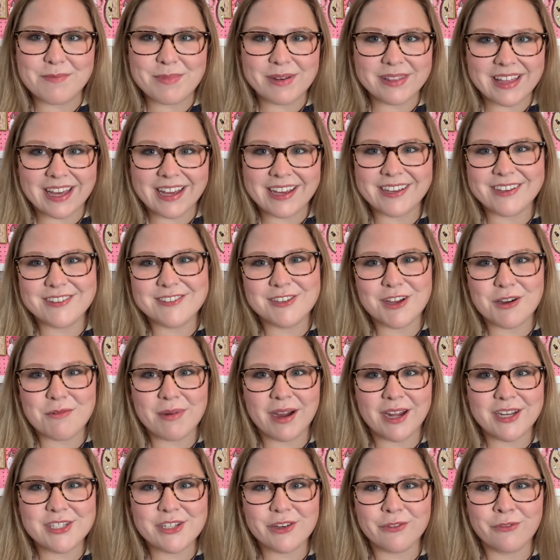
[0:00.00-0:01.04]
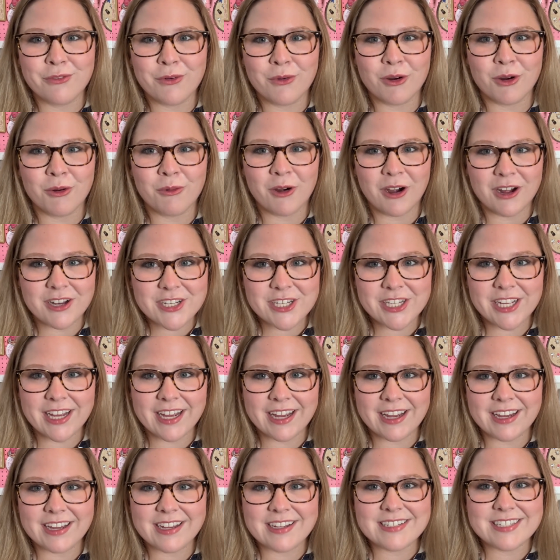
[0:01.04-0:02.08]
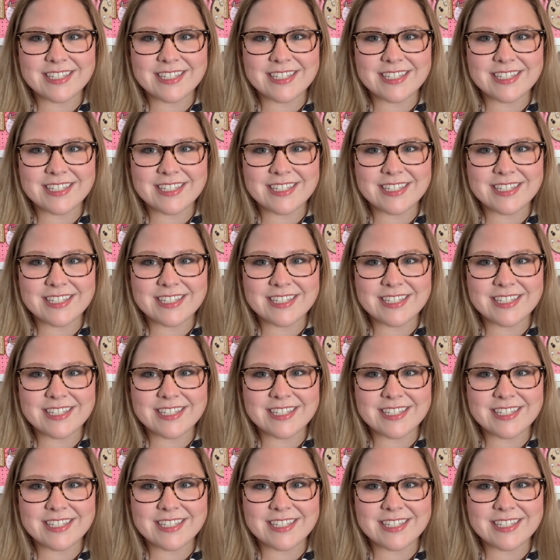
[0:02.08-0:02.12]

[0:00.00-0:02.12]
But thank you so much for watching